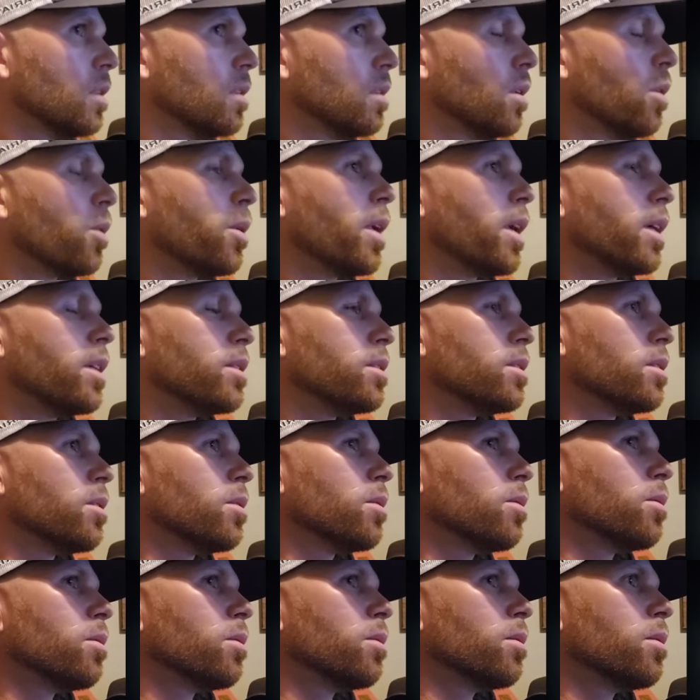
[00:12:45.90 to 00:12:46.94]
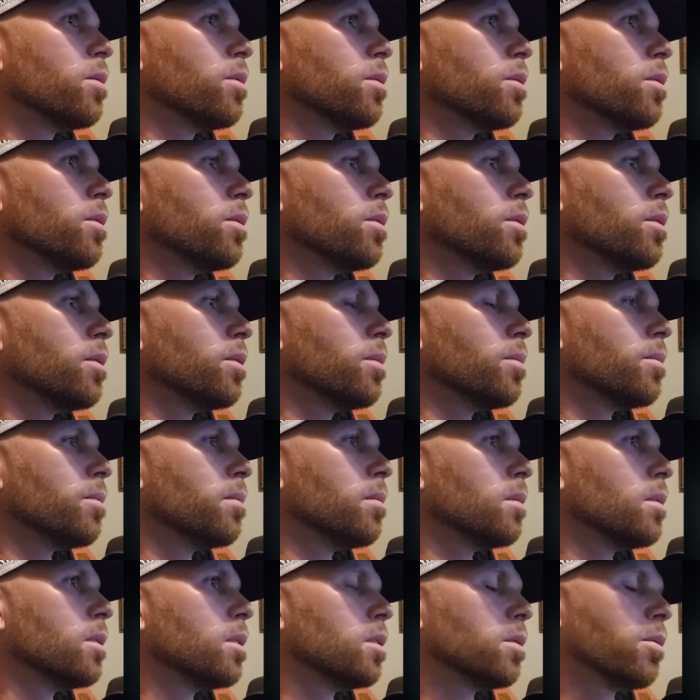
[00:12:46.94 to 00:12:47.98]
Okay, so,
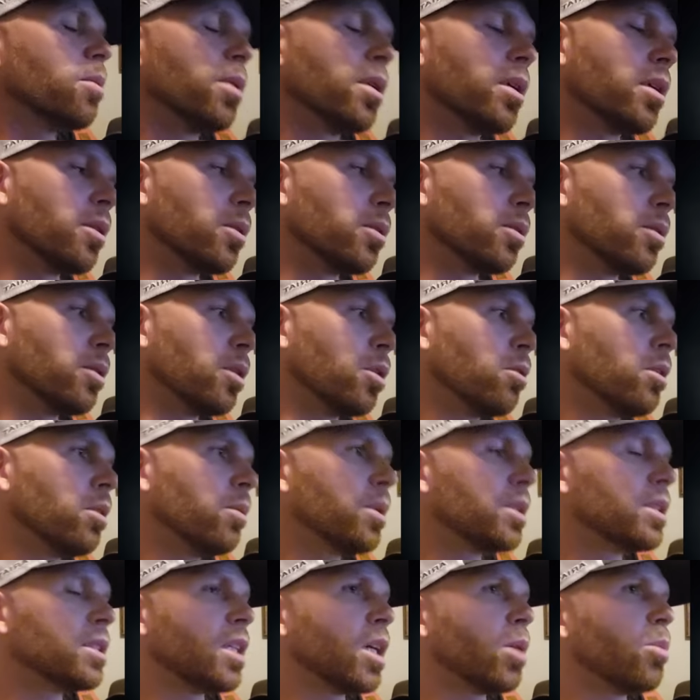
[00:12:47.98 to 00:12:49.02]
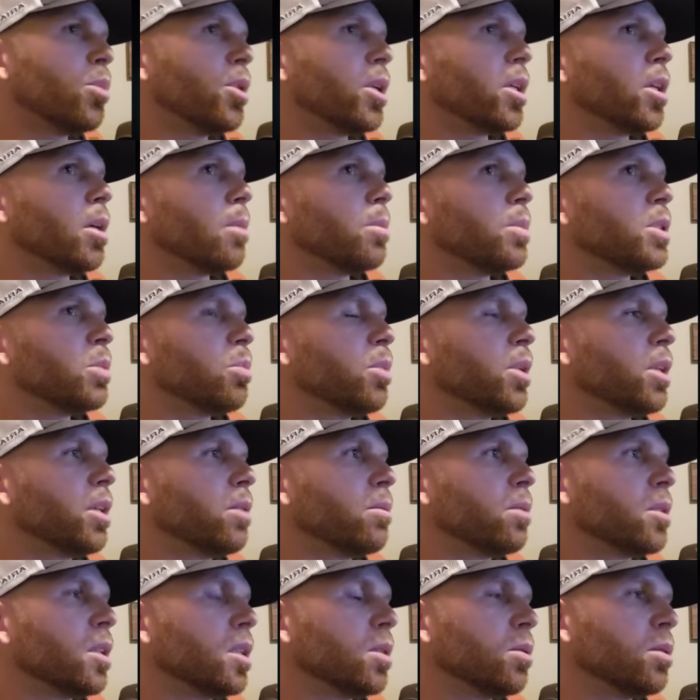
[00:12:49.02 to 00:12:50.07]
well, the only reason I bring up speaking
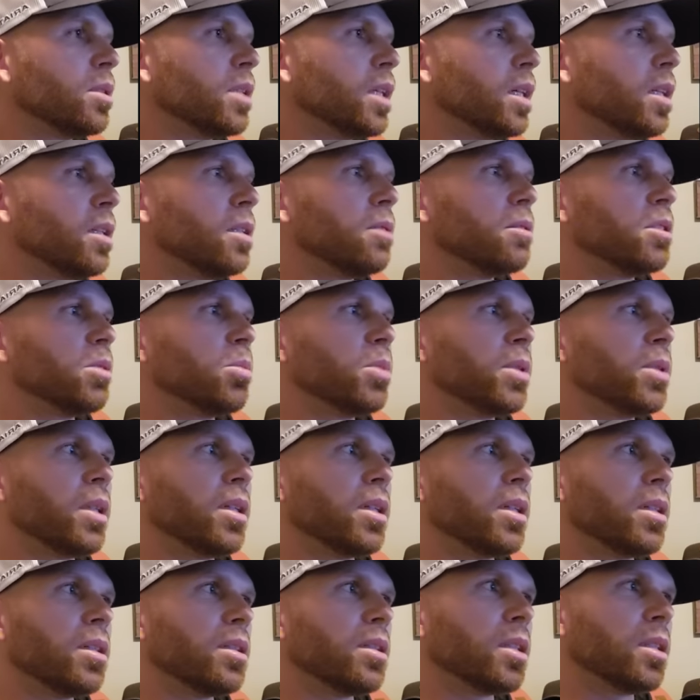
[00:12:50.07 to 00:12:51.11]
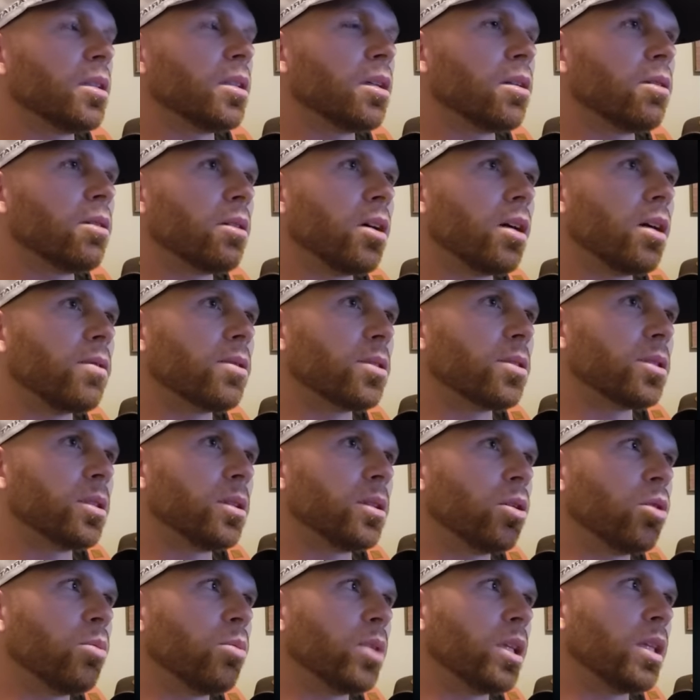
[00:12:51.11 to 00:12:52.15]
with the lieutenant is because another officer
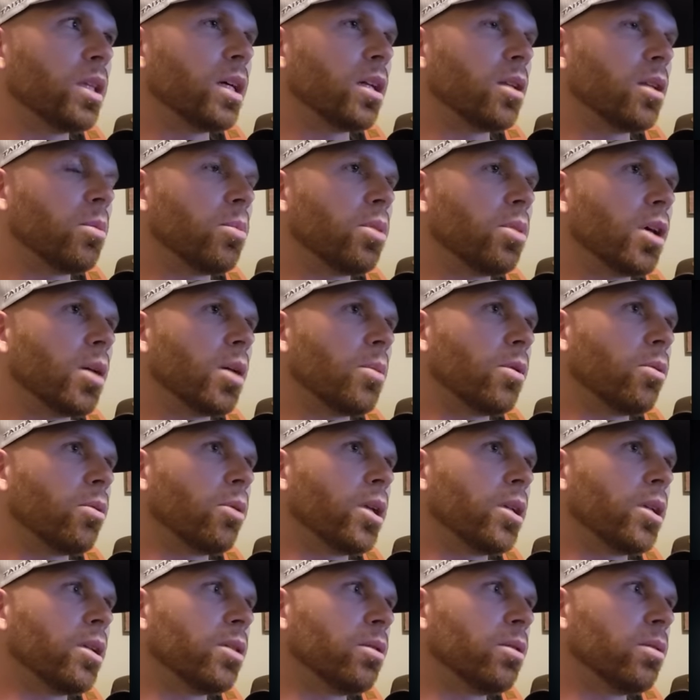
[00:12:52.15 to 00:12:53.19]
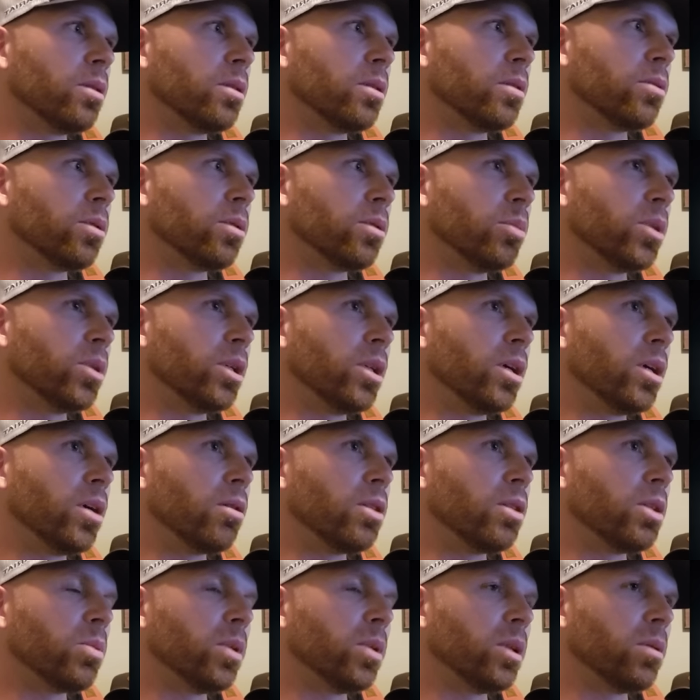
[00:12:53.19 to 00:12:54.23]
told me that the proper way to do it would be to go
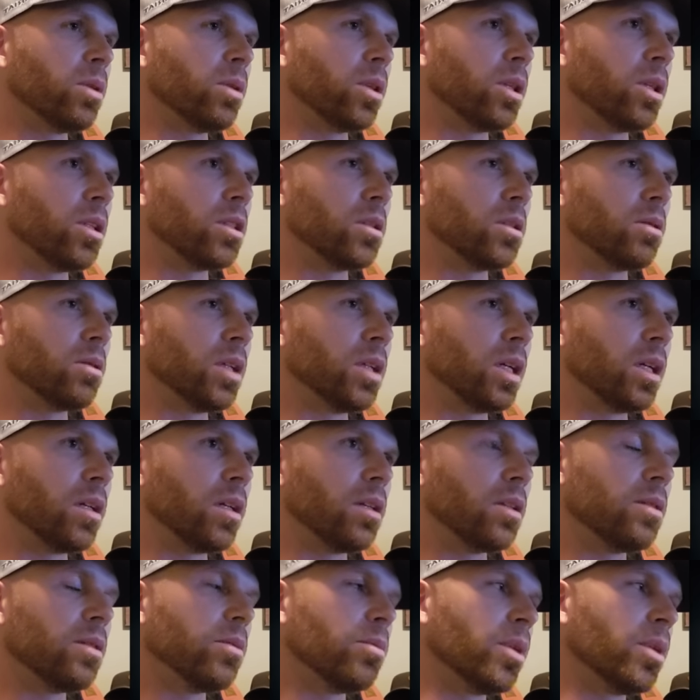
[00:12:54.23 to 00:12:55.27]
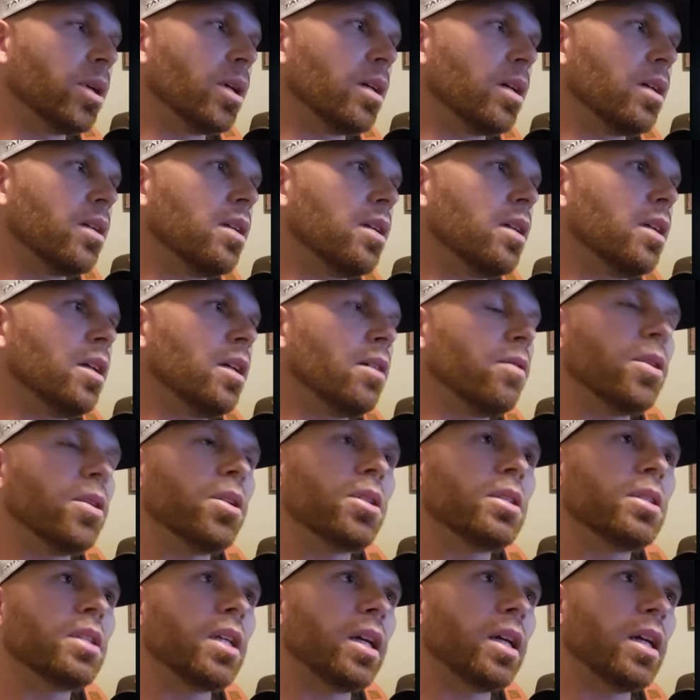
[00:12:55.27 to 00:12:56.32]
speak with his lieutenant. But if you're
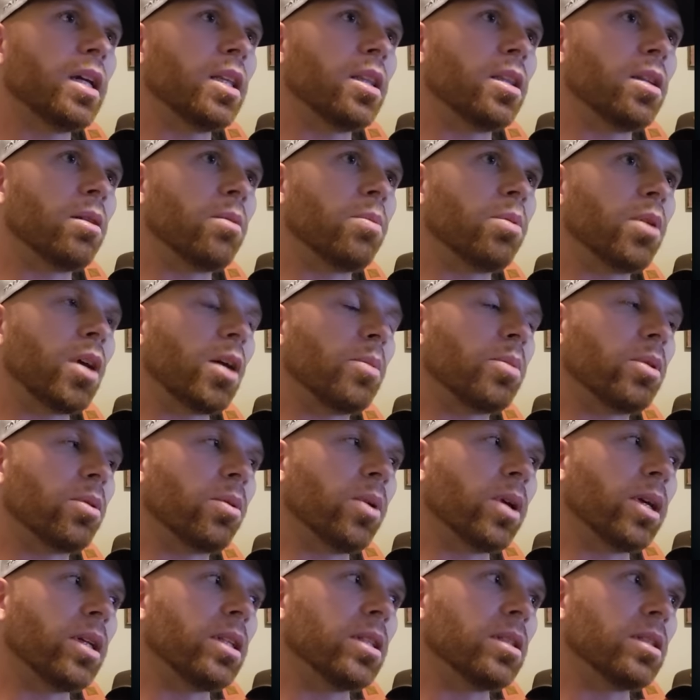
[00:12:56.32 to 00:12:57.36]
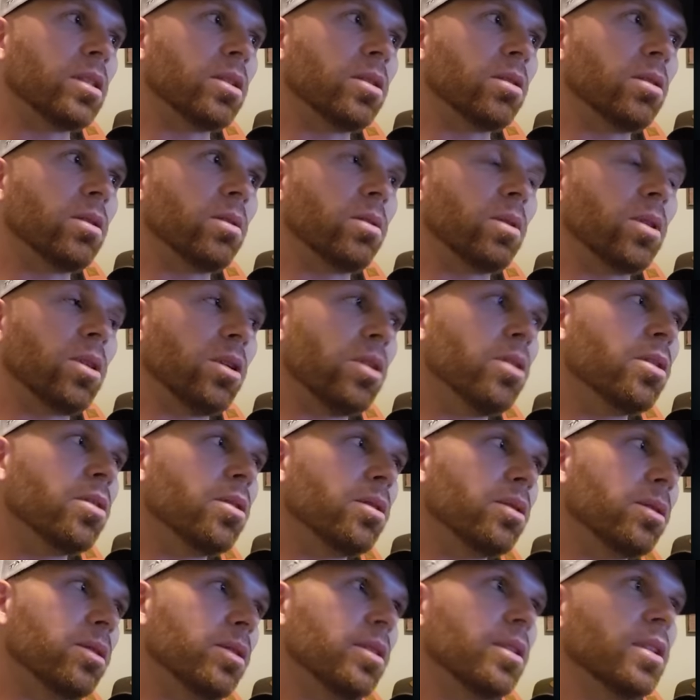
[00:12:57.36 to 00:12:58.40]
okay. saying the proper way is to do it with
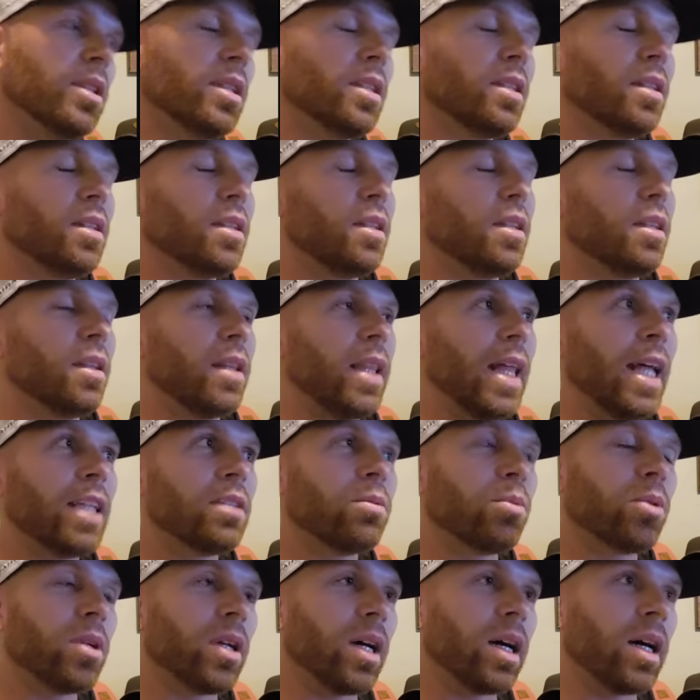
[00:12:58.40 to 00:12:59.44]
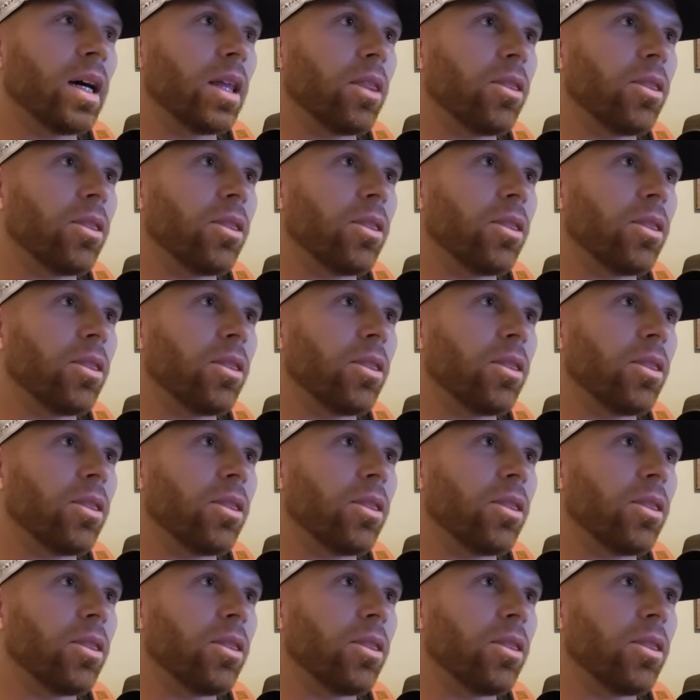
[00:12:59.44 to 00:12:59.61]
you, that's what I.